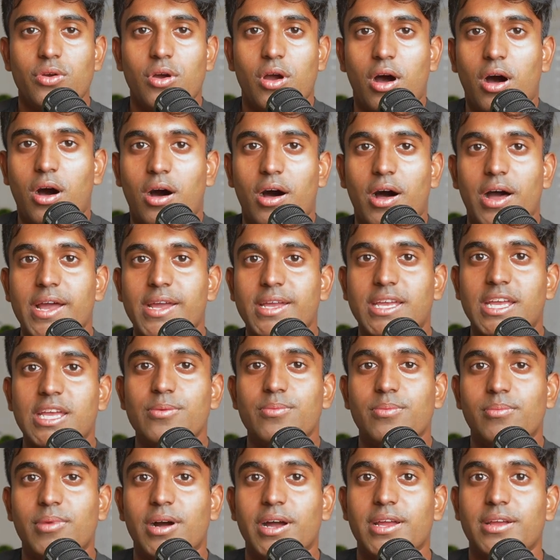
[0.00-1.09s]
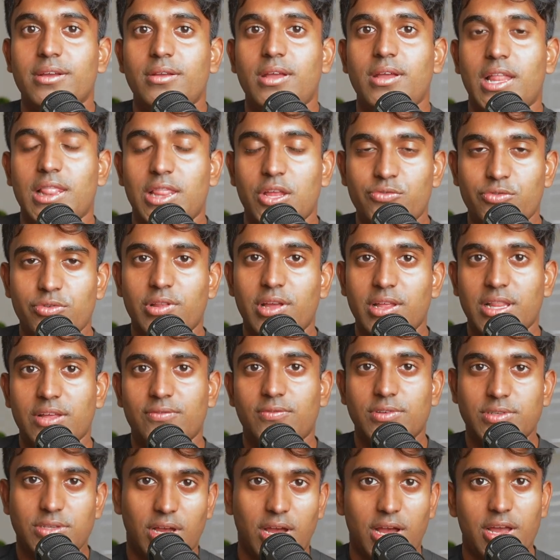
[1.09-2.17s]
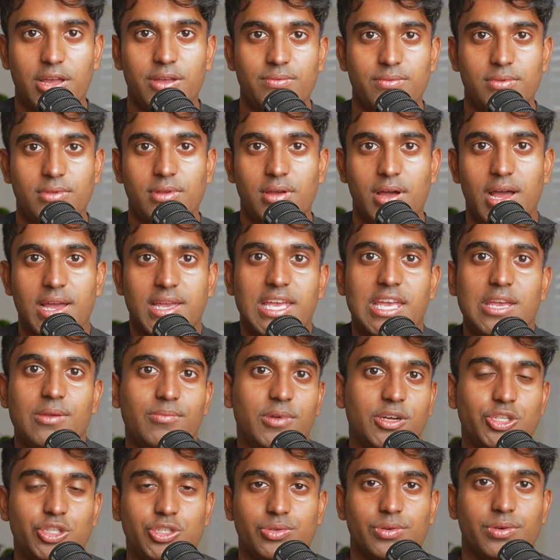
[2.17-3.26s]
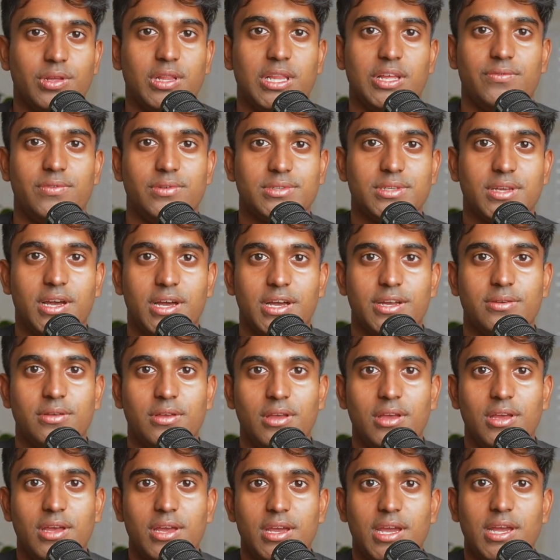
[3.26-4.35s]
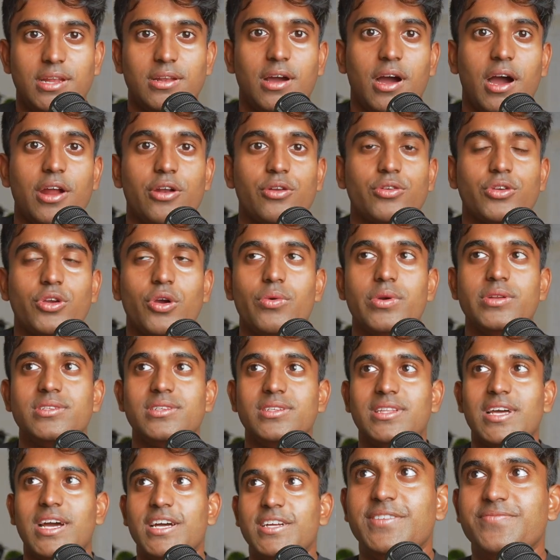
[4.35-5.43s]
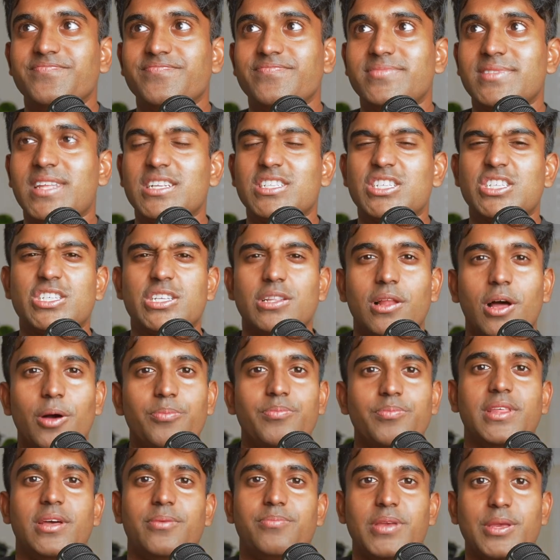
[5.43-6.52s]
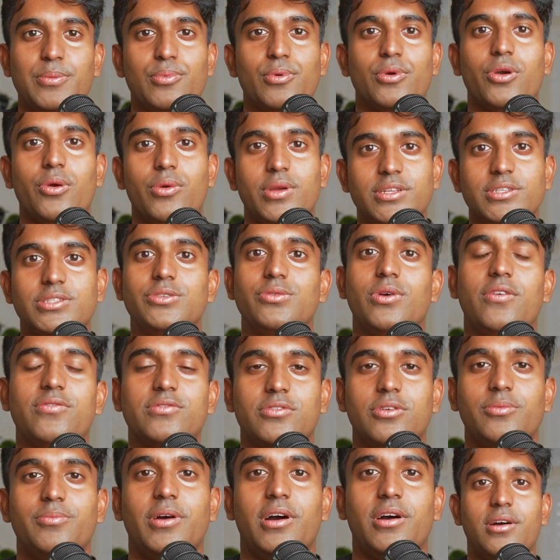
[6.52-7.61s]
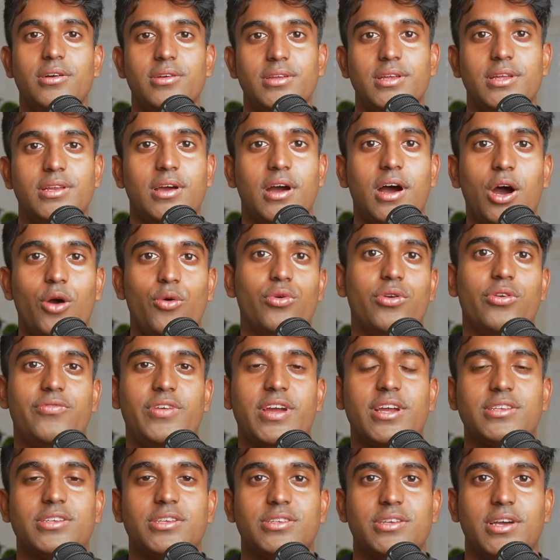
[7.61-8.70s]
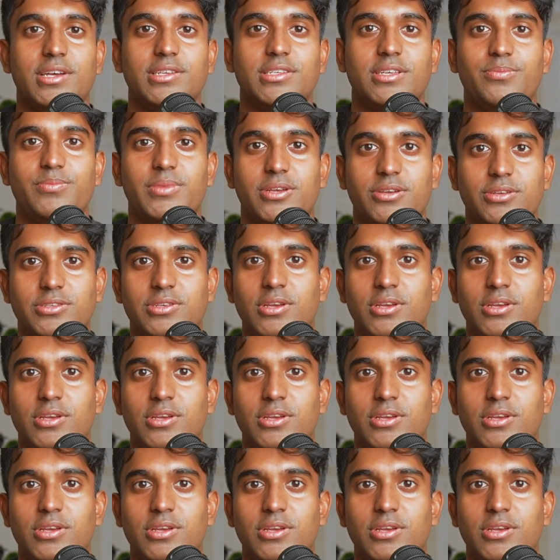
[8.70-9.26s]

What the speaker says: I keep my electrolyte levels high. I keep my sugar levels high. And I don't go into that slump that people go into after about an hour of exercising, because